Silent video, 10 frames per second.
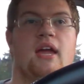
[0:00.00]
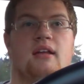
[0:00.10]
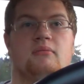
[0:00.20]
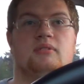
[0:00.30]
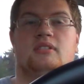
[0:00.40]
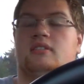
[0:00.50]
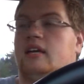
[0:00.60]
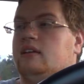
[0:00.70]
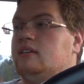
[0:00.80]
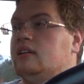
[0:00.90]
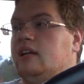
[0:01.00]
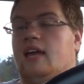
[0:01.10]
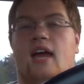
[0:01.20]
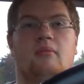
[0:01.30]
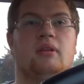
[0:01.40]
pan would sit in
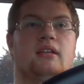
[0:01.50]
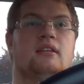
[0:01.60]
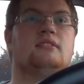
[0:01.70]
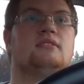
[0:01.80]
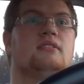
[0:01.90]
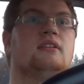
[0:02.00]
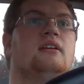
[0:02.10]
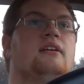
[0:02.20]
a cab like this,